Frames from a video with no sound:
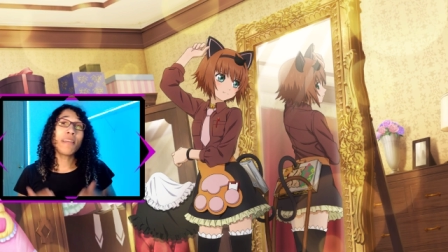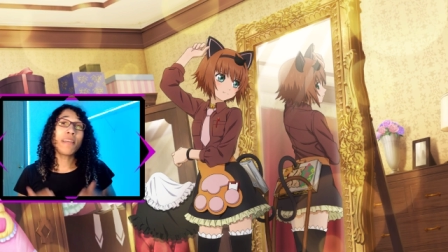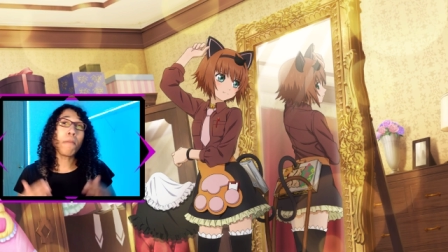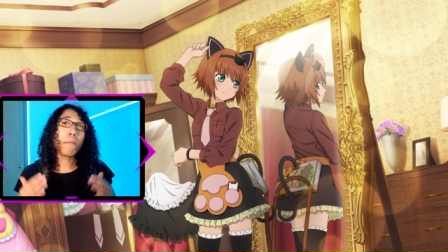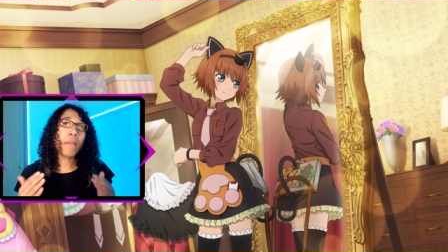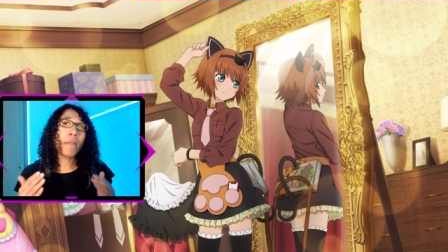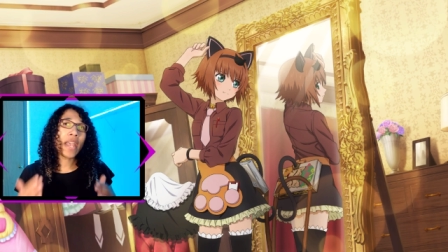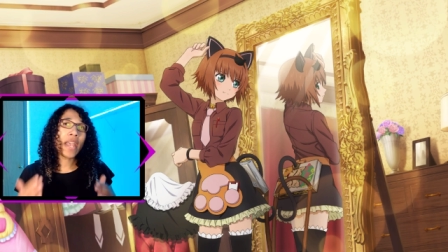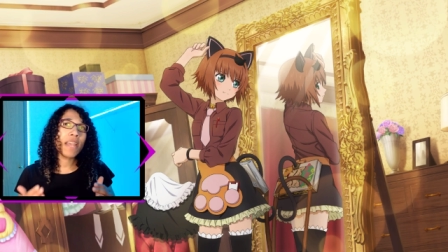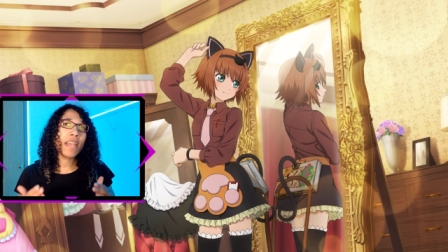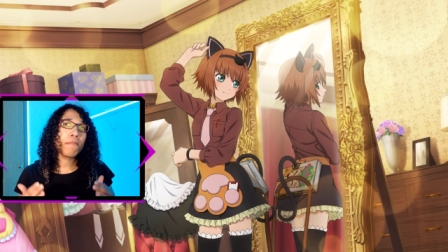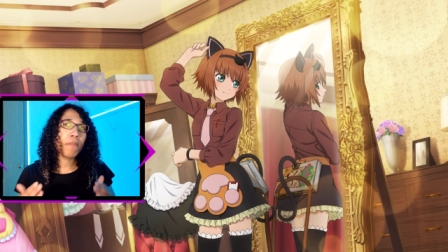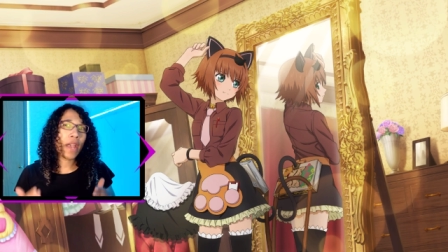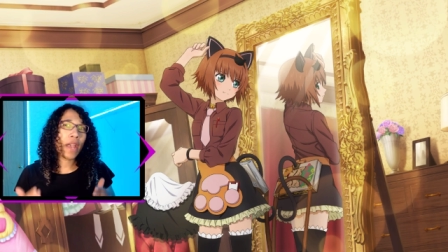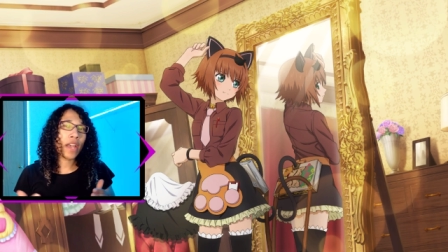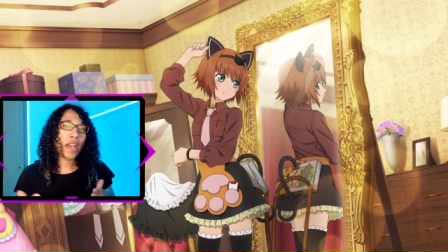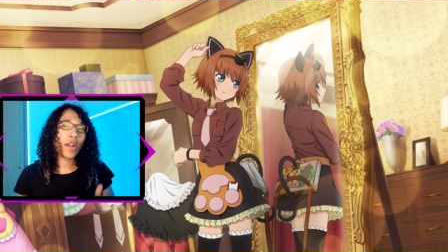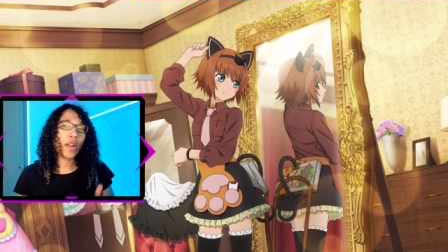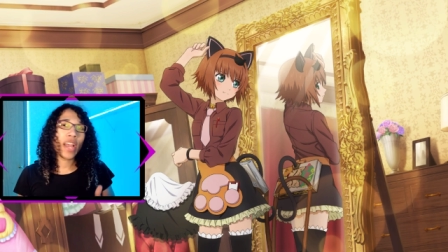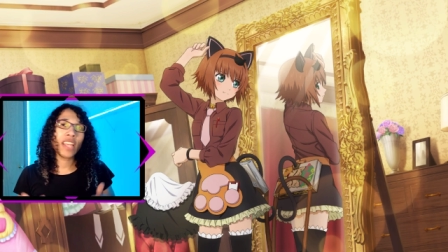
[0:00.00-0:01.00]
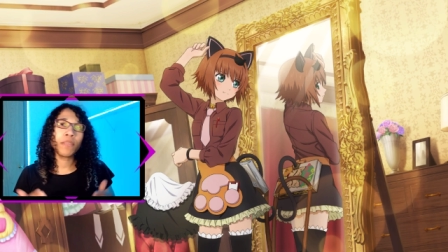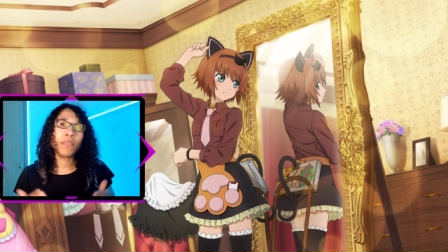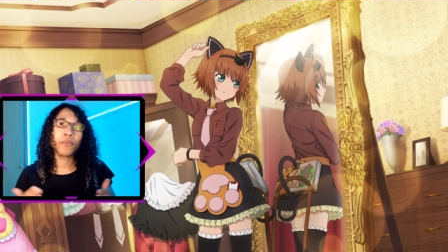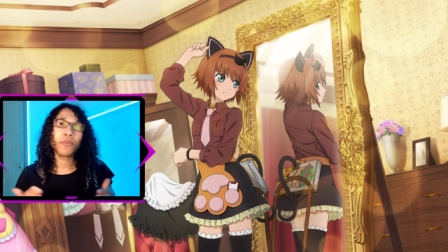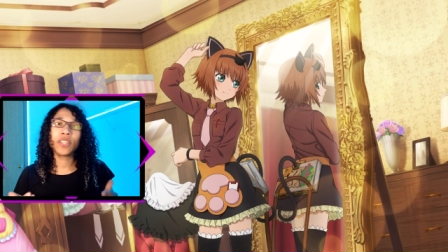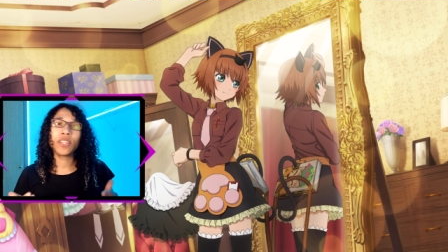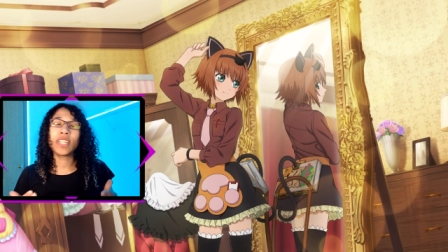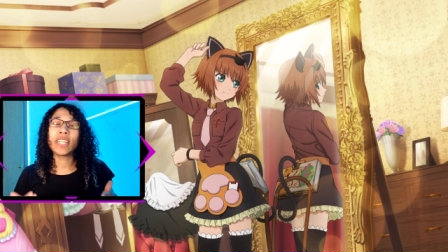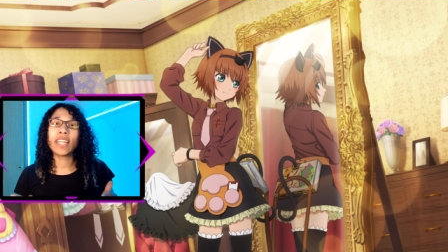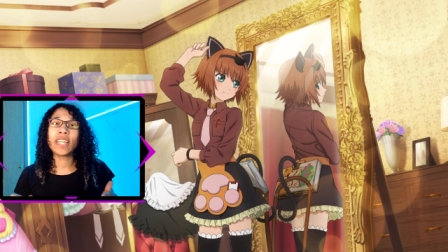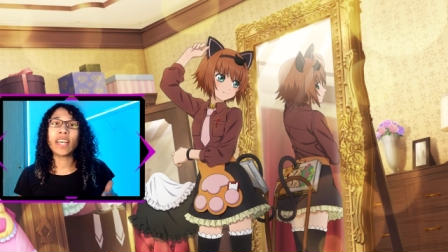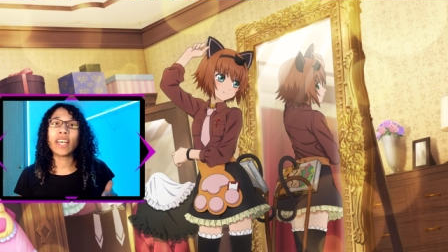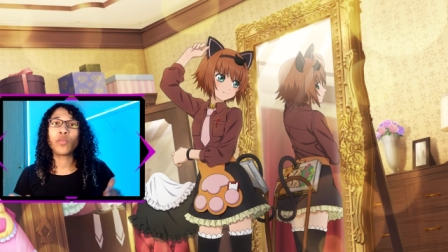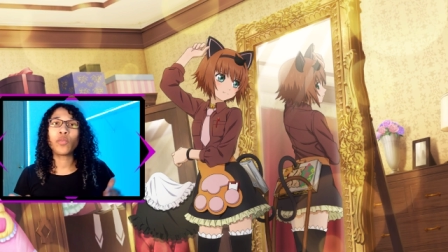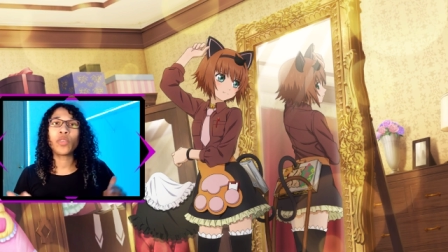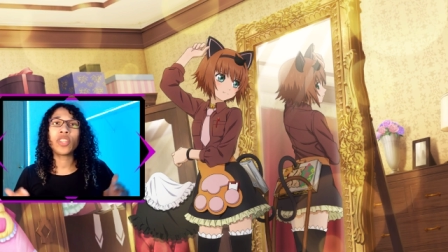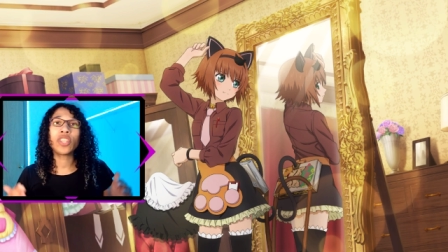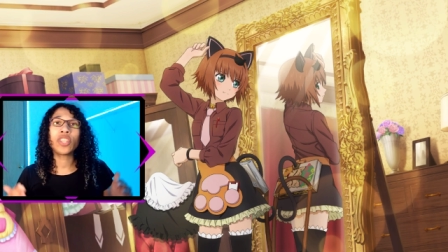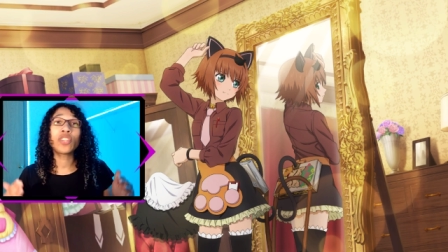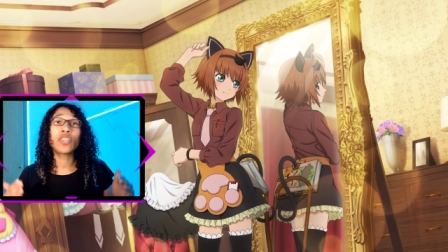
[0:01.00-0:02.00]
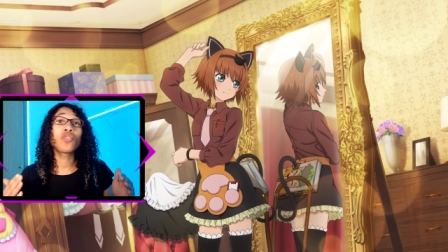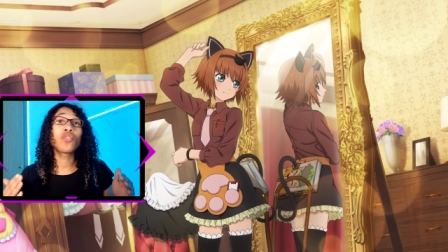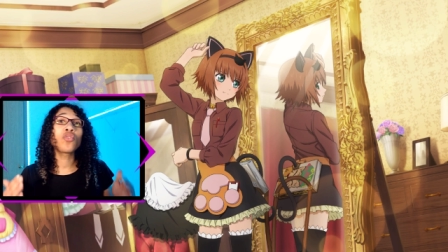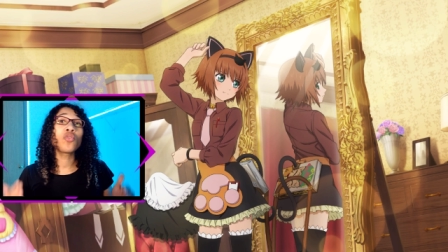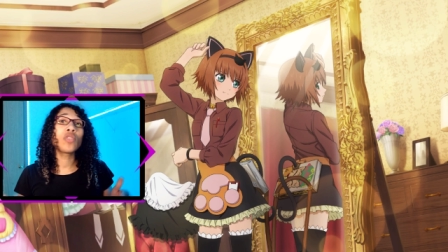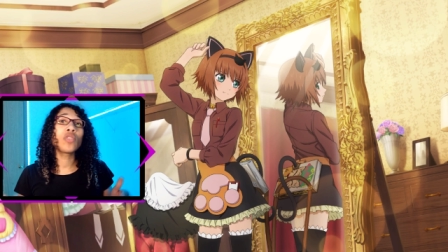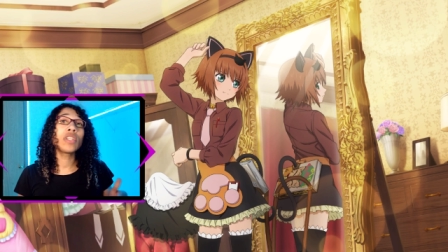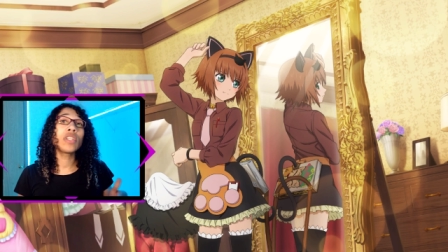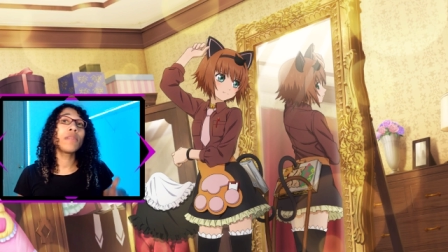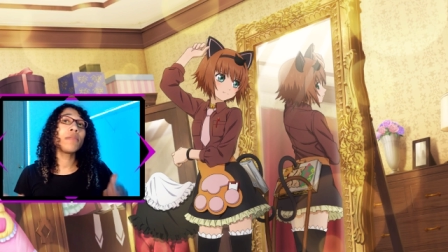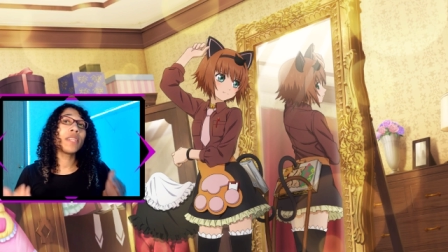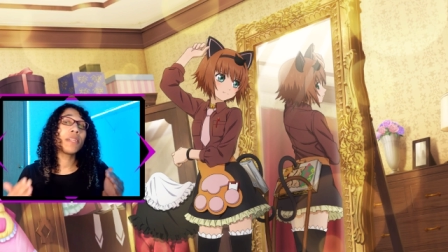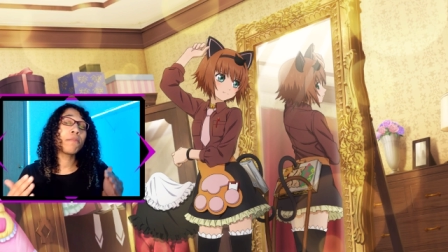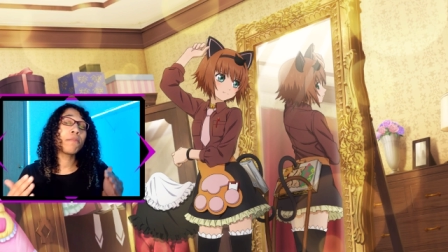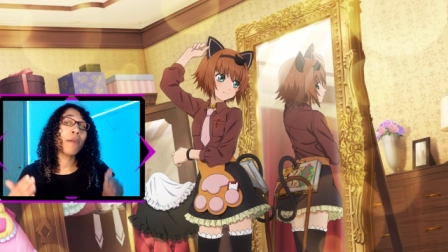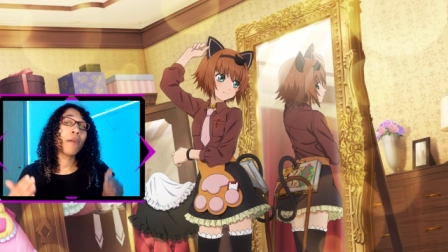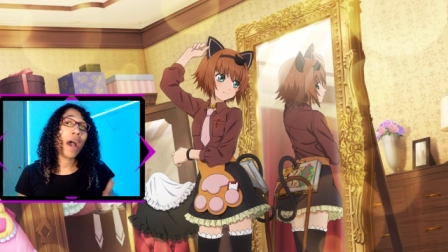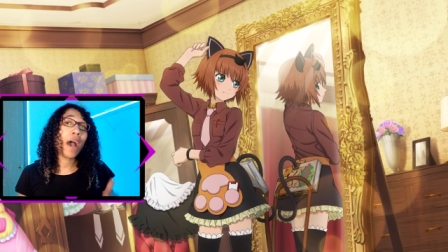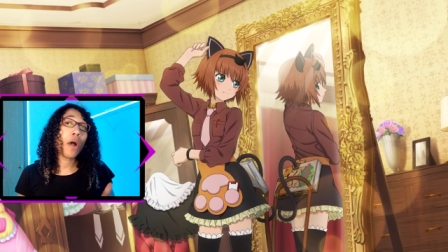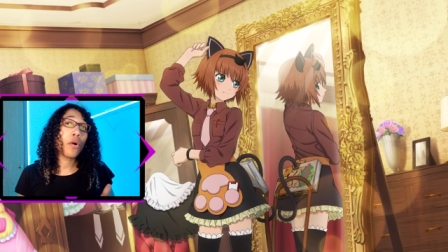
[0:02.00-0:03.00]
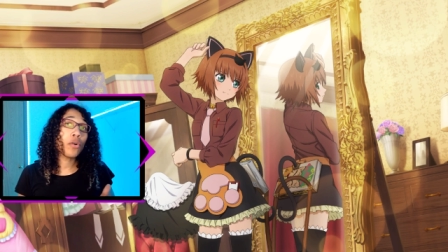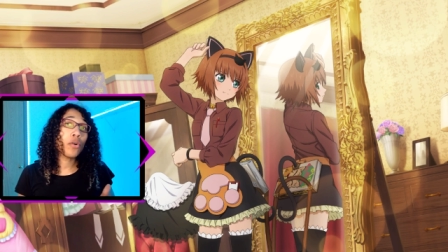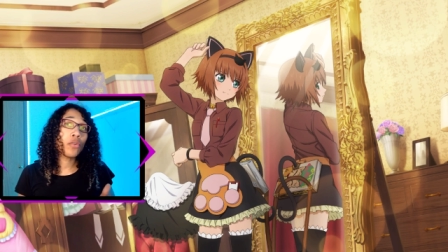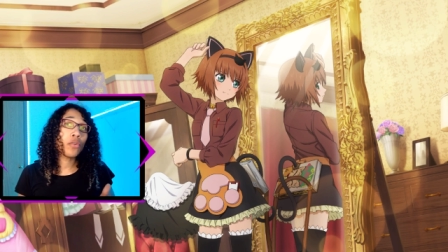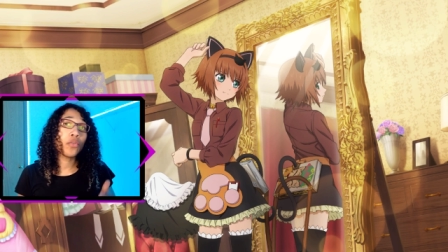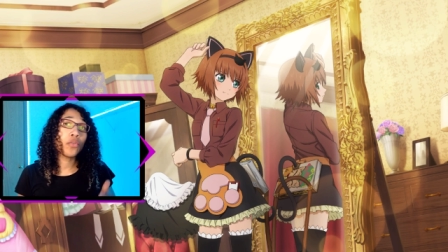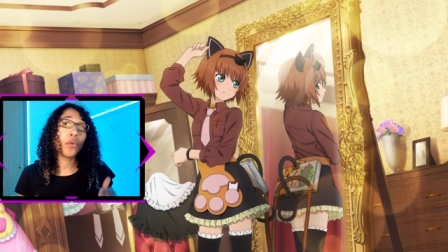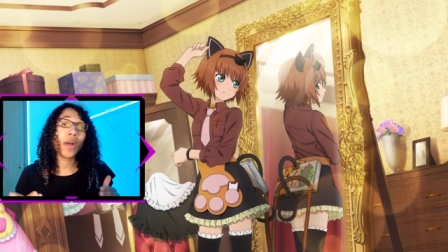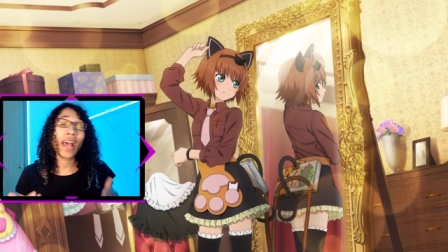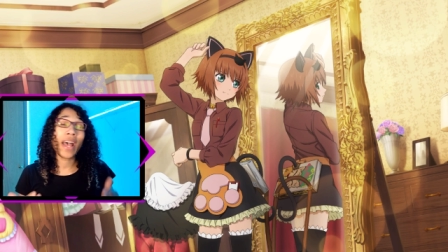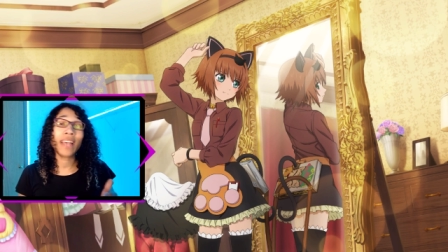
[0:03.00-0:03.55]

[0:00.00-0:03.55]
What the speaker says: The Maid banner has presented us with extremely powerful